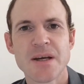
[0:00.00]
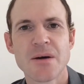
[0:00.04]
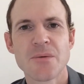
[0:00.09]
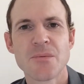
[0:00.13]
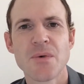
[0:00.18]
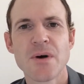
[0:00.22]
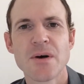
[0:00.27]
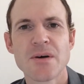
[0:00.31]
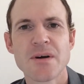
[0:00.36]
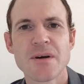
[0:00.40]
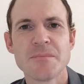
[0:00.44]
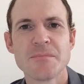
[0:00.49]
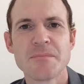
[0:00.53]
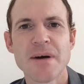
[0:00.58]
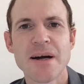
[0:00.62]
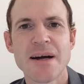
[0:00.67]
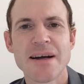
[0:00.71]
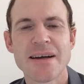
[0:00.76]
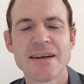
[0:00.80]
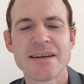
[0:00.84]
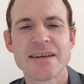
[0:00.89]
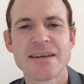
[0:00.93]
and welcome
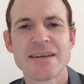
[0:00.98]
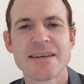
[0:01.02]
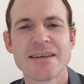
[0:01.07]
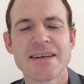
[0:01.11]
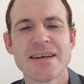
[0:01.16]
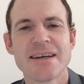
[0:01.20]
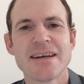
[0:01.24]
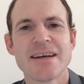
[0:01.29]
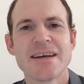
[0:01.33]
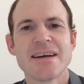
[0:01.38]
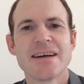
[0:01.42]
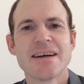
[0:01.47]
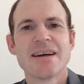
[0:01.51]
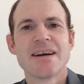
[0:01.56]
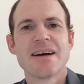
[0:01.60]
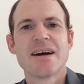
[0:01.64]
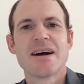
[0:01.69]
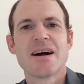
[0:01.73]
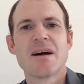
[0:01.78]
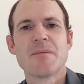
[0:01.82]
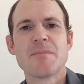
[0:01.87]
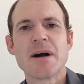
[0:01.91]
back.
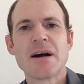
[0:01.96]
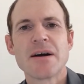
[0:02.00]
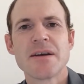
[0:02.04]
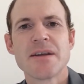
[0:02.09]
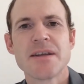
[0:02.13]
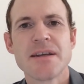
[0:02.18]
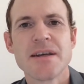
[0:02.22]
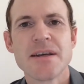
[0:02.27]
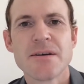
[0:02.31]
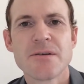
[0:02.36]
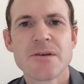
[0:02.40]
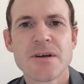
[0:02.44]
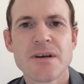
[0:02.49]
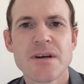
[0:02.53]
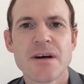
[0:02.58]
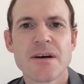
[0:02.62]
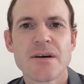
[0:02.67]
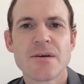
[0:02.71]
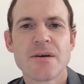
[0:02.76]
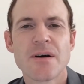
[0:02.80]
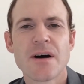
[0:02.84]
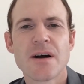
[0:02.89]
About a year
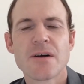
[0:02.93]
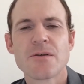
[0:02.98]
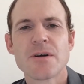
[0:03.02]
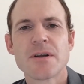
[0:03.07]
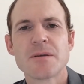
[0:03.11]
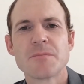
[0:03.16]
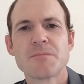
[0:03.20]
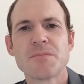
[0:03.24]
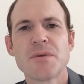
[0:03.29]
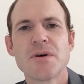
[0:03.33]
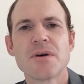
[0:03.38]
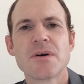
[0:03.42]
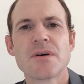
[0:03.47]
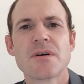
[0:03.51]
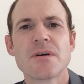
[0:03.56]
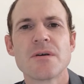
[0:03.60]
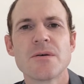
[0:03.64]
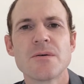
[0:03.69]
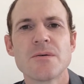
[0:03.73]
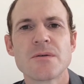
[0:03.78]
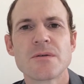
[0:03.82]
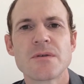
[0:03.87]
ago, I read a book
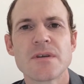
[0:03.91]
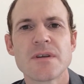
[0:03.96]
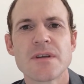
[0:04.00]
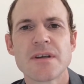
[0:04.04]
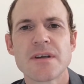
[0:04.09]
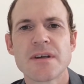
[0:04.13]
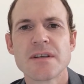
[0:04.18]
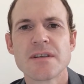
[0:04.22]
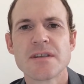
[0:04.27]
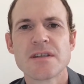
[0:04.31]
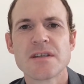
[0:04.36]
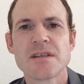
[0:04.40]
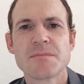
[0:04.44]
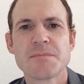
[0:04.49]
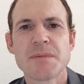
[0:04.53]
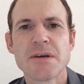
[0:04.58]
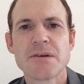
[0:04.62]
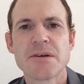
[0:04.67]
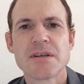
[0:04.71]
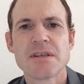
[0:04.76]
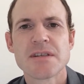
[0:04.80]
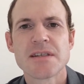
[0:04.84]
called The
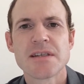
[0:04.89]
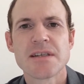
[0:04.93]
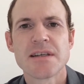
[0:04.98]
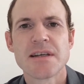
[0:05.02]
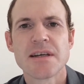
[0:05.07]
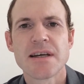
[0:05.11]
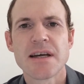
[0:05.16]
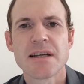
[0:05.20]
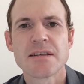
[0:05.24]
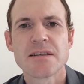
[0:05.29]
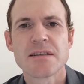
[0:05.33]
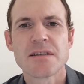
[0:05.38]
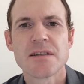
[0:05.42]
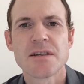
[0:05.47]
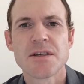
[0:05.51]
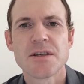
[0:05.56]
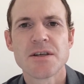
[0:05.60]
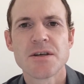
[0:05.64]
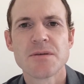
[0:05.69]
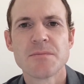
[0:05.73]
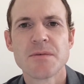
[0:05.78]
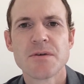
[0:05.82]
Conspiracy Against the
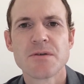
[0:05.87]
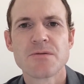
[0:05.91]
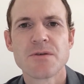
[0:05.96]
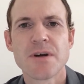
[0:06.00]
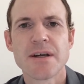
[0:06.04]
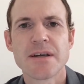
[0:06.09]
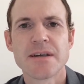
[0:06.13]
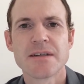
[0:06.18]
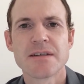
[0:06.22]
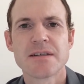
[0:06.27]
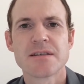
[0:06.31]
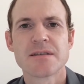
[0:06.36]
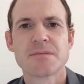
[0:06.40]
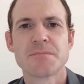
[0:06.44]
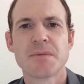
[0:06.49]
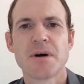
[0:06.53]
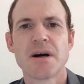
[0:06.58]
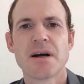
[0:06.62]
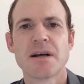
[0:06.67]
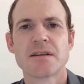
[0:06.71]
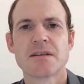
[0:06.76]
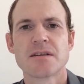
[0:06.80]
Human Race
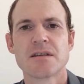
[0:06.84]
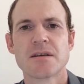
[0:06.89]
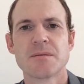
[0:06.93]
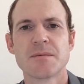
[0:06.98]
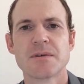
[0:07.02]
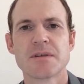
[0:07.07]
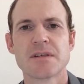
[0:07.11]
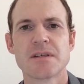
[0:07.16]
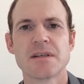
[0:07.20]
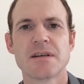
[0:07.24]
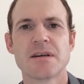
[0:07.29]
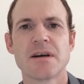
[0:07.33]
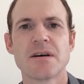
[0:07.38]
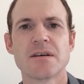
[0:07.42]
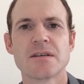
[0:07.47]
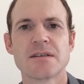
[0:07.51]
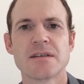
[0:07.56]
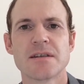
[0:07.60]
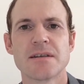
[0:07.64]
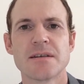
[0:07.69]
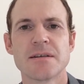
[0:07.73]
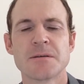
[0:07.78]
by Thomas
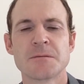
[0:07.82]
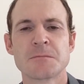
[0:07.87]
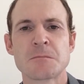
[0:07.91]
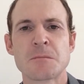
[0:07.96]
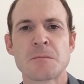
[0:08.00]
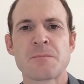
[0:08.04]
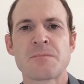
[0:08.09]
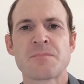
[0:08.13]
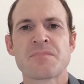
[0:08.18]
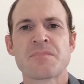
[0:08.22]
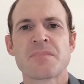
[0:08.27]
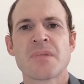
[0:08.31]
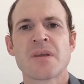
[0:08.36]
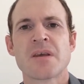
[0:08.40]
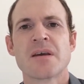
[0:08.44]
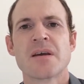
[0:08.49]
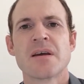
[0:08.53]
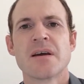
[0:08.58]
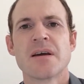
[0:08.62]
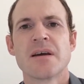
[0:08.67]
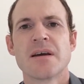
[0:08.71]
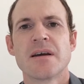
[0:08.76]
Ligotti.
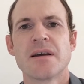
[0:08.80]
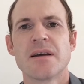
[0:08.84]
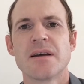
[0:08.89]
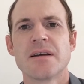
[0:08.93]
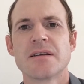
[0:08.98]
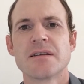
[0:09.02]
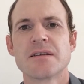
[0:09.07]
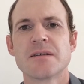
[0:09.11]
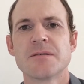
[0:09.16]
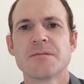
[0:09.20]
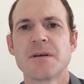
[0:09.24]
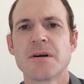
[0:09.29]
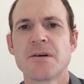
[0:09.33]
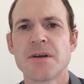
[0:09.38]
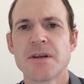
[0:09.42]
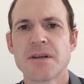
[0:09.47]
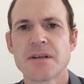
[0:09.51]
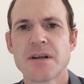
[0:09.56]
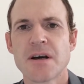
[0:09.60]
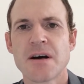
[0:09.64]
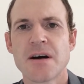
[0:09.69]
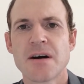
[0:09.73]
It's a very
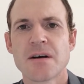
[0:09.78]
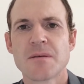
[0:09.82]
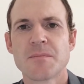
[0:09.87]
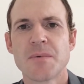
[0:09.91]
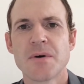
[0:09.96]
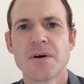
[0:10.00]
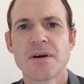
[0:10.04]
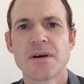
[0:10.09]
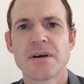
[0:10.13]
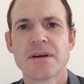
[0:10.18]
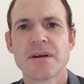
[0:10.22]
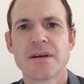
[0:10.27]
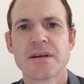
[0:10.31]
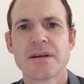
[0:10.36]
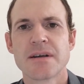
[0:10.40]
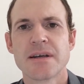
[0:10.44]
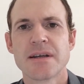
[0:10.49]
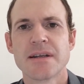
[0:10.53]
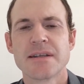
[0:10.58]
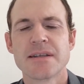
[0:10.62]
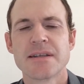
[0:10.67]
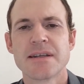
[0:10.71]
dark book
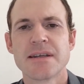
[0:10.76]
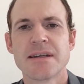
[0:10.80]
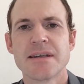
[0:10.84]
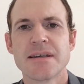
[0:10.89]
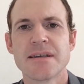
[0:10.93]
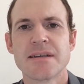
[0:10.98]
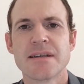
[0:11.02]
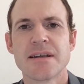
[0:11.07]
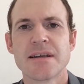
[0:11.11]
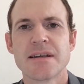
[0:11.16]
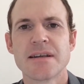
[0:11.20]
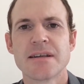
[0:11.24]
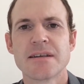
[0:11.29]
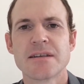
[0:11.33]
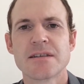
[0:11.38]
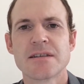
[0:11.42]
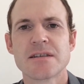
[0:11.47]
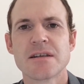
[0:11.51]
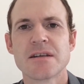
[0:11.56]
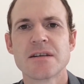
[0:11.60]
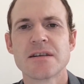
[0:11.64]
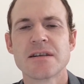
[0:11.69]
indeed, and it
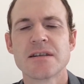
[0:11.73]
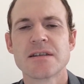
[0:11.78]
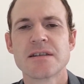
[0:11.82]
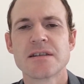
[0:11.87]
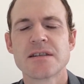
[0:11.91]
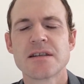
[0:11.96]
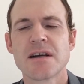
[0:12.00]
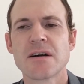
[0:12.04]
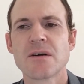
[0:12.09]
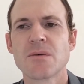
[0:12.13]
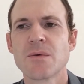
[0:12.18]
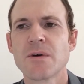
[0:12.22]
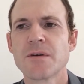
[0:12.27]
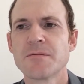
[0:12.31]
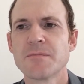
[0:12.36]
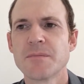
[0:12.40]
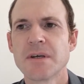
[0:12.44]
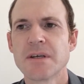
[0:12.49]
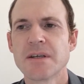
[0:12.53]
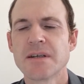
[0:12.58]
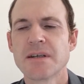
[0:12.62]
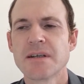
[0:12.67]
certainly stuck with
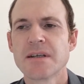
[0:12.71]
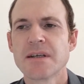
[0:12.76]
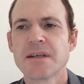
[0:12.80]
me.